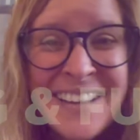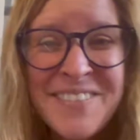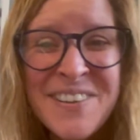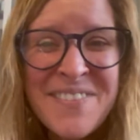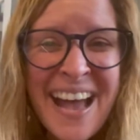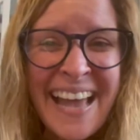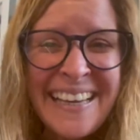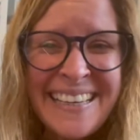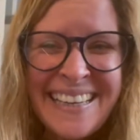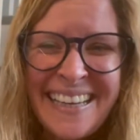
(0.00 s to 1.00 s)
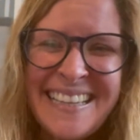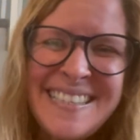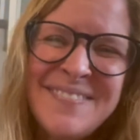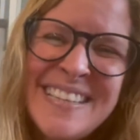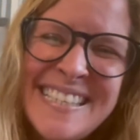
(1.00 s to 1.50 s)
everyone,
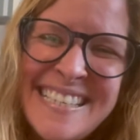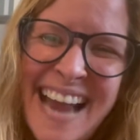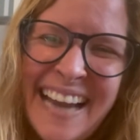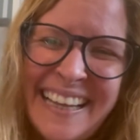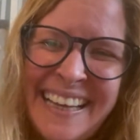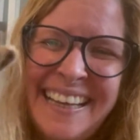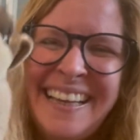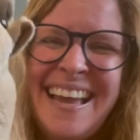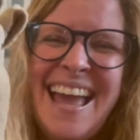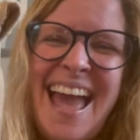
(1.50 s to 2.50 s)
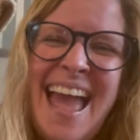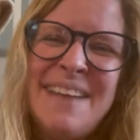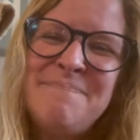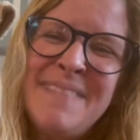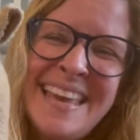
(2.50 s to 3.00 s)
it's Miss Jenny
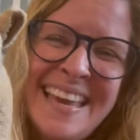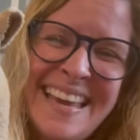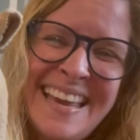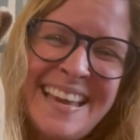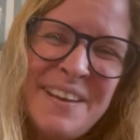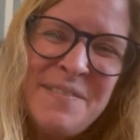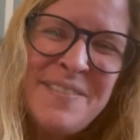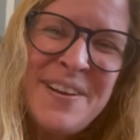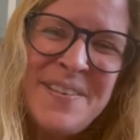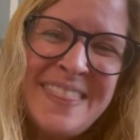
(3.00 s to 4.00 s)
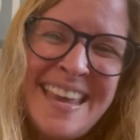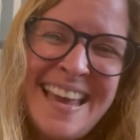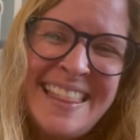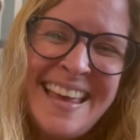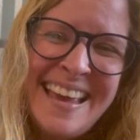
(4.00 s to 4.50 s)
and me,
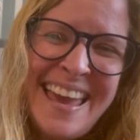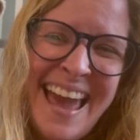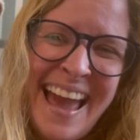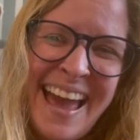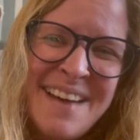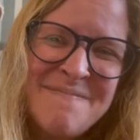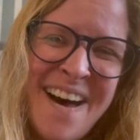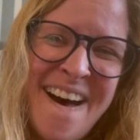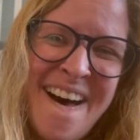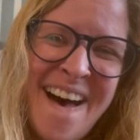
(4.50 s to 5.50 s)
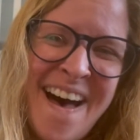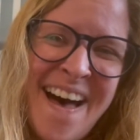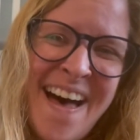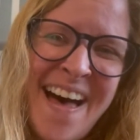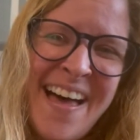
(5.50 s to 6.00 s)
Ruthie the
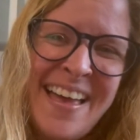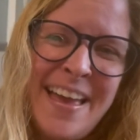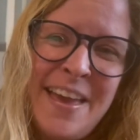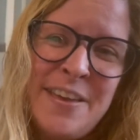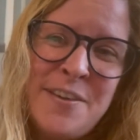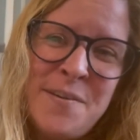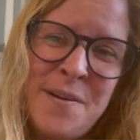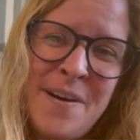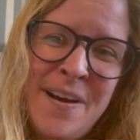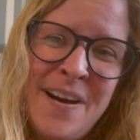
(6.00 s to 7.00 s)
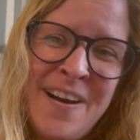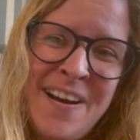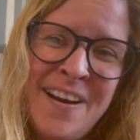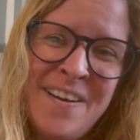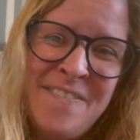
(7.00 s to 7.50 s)
Camel,
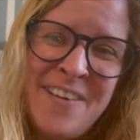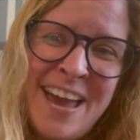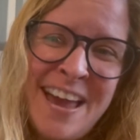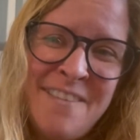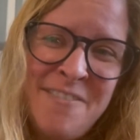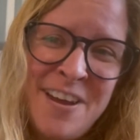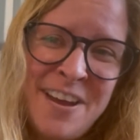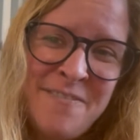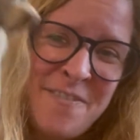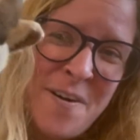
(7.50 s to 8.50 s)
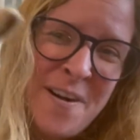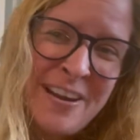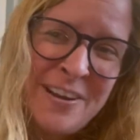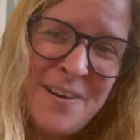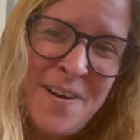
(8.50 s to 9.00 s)
your favorite
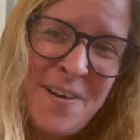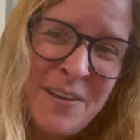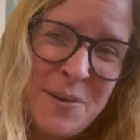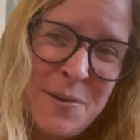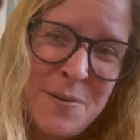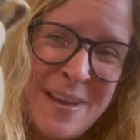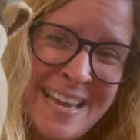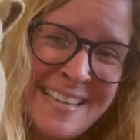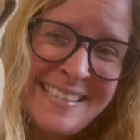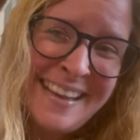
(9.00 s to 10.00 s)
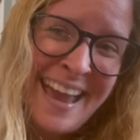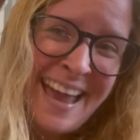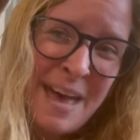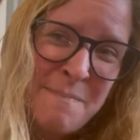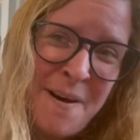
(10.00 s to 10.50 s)
four-year-old who is a
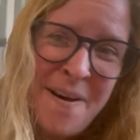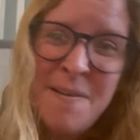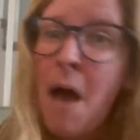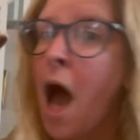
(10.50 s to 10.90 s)
camel.